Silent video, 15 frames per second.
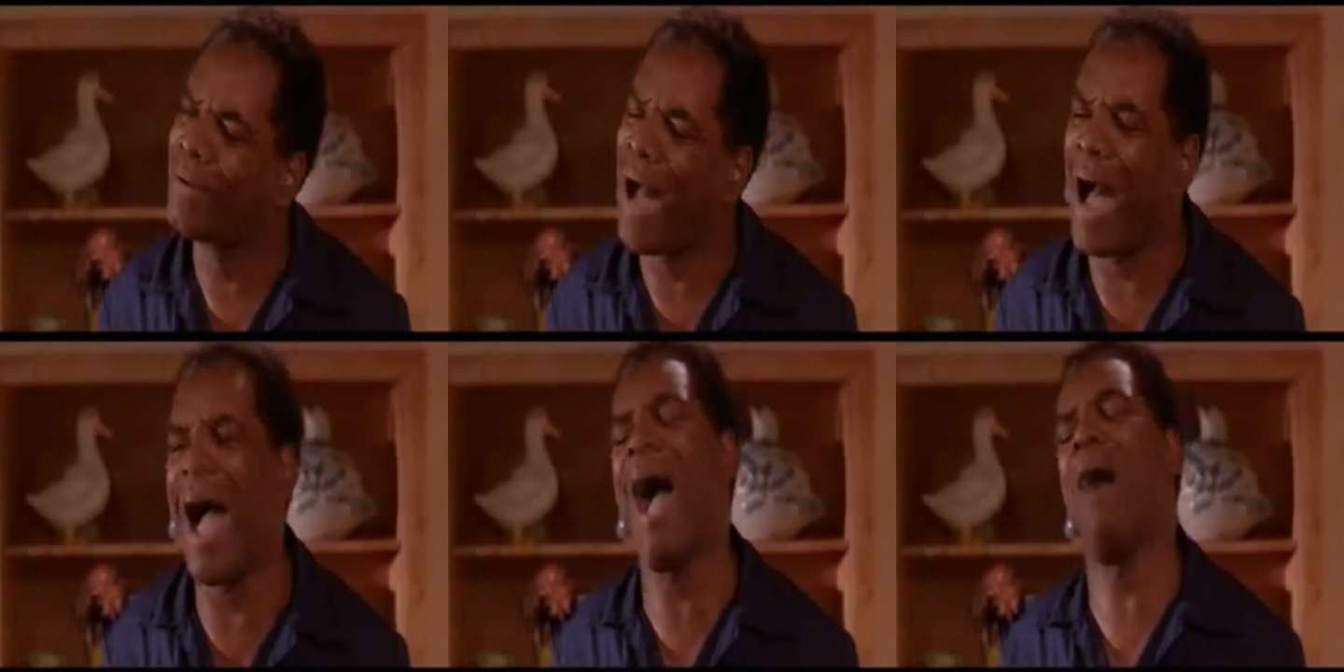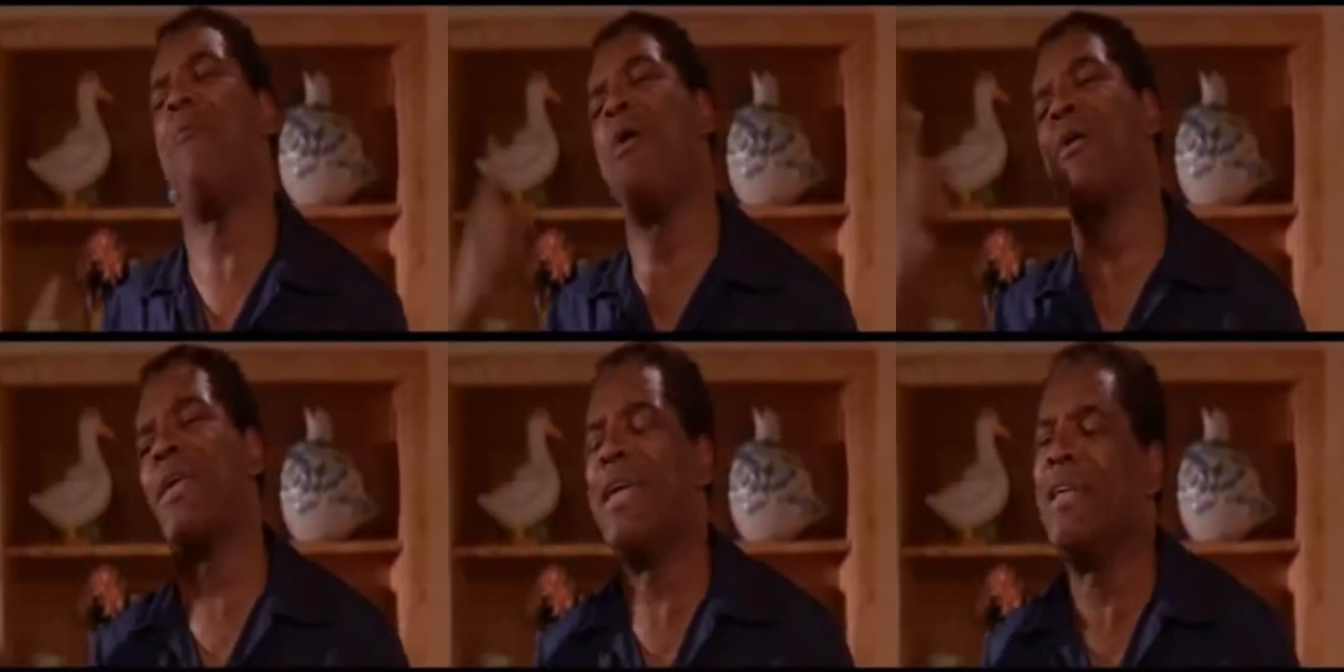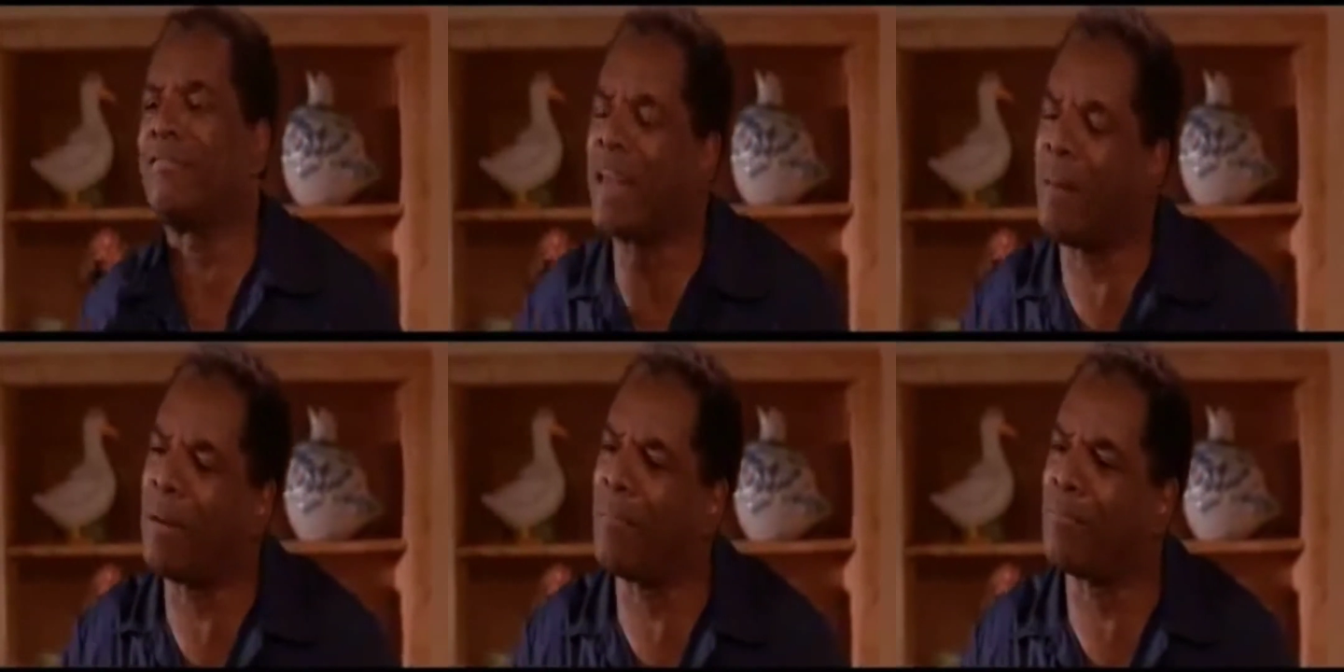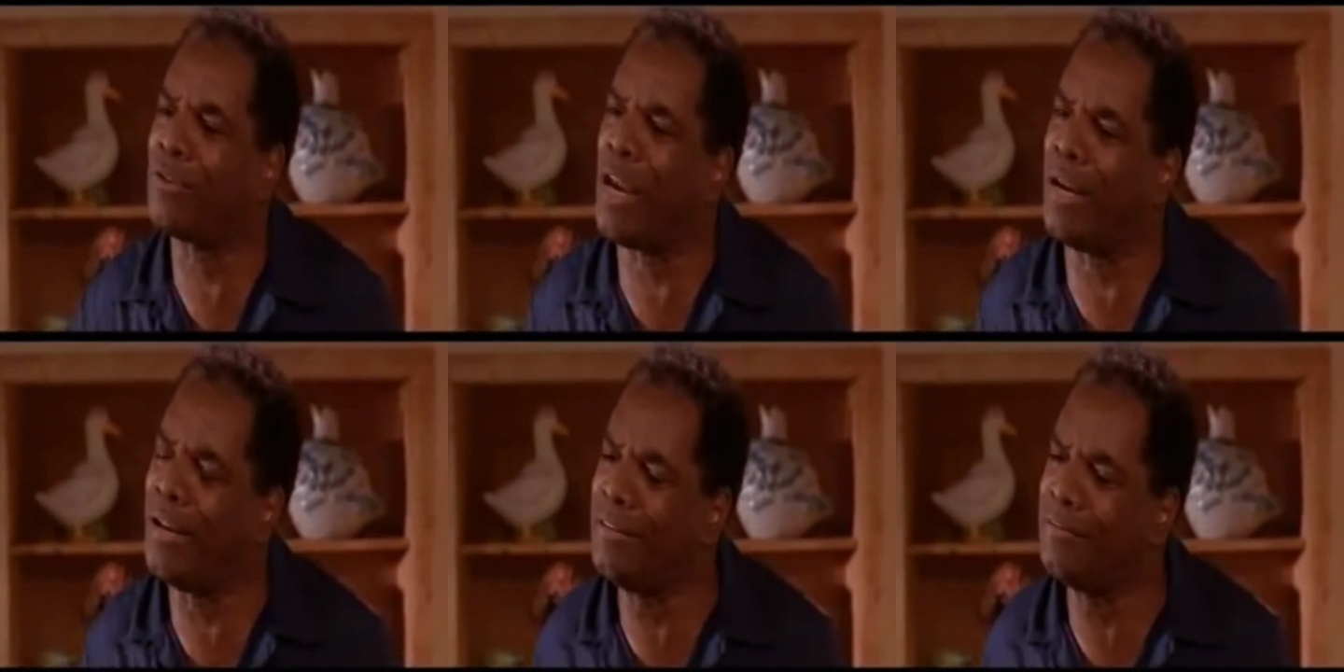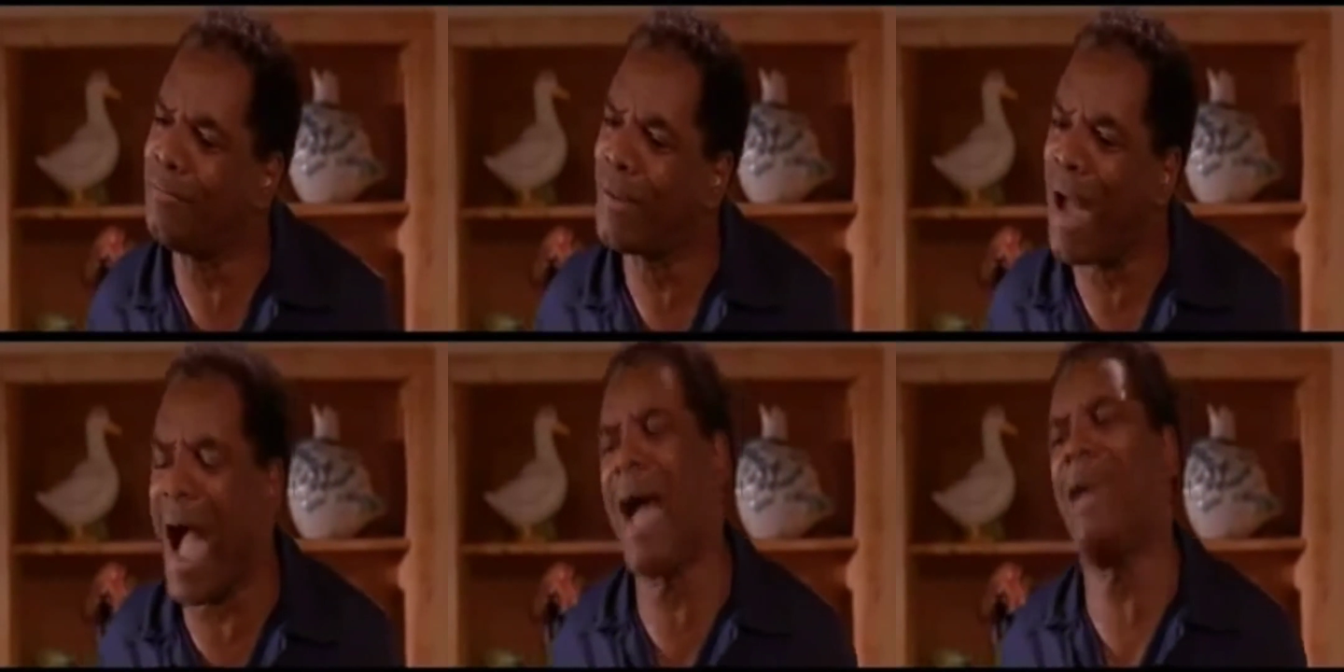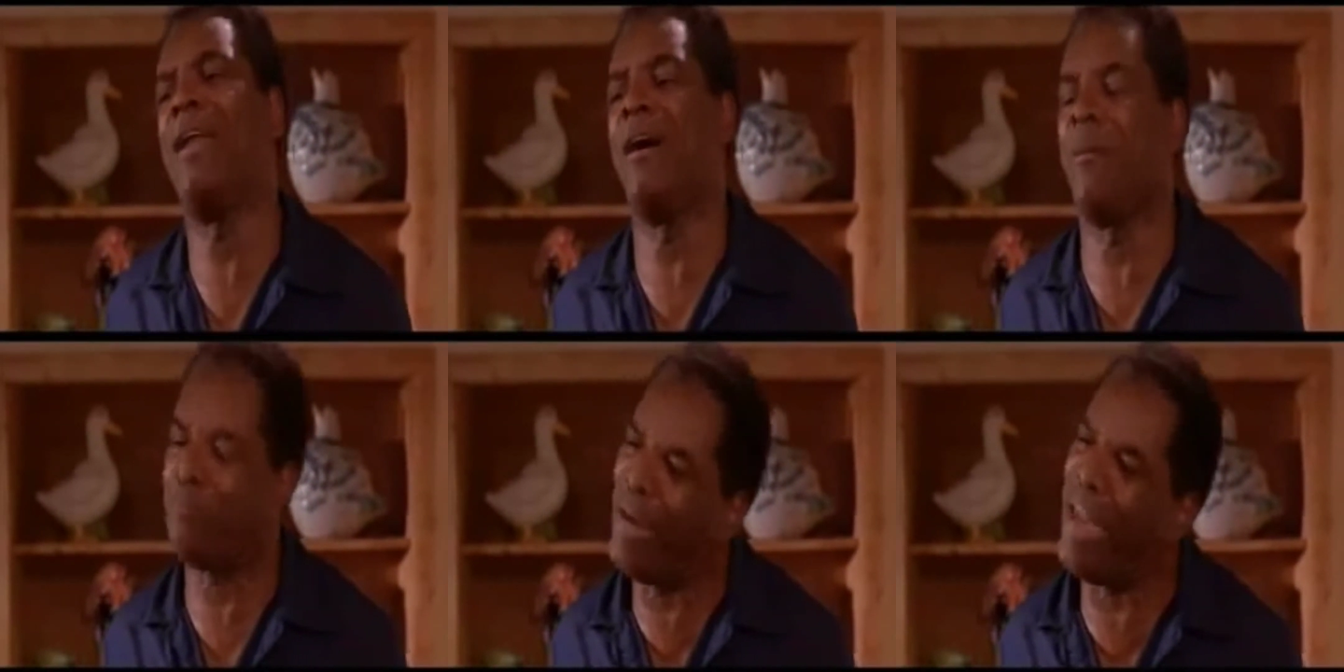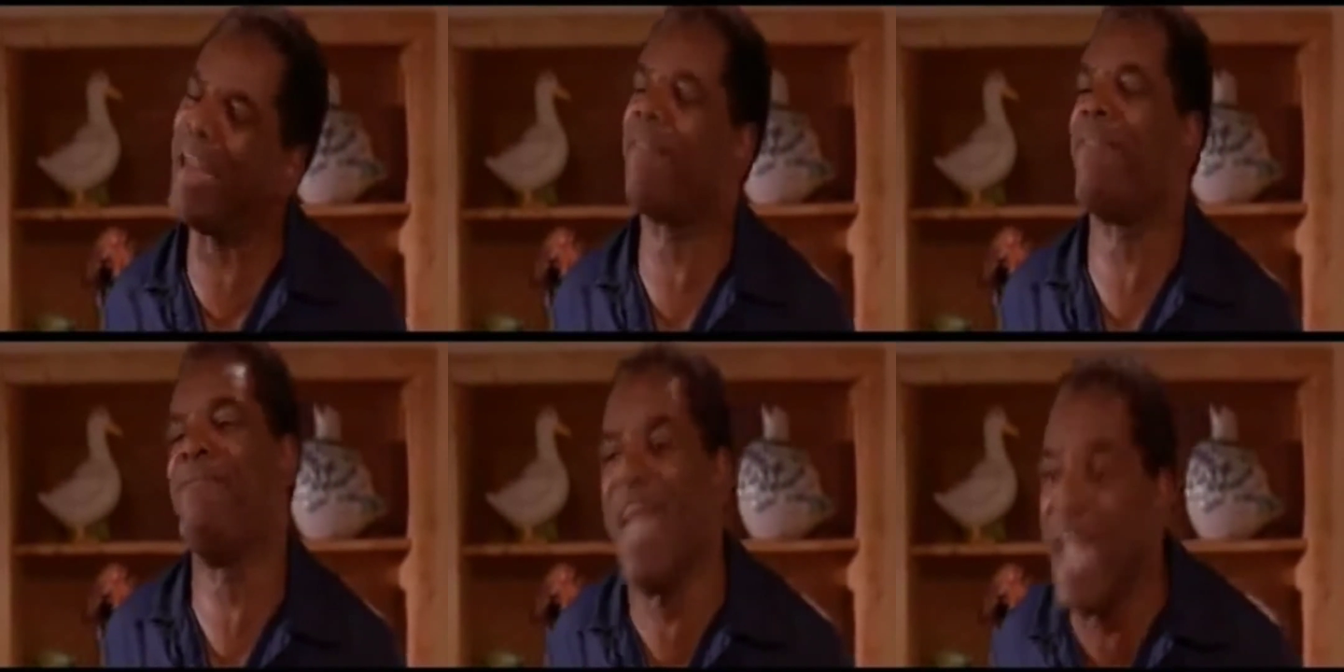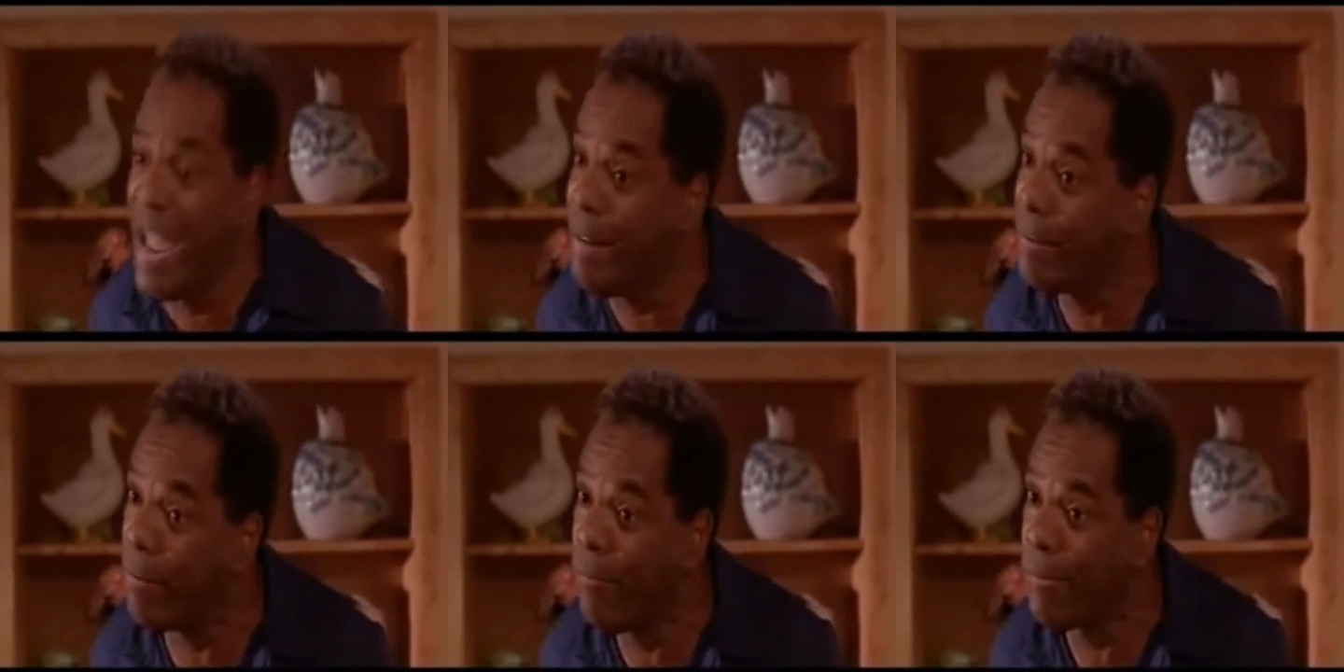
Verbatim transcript: I want to eat some of them chitlin. I love pig feet.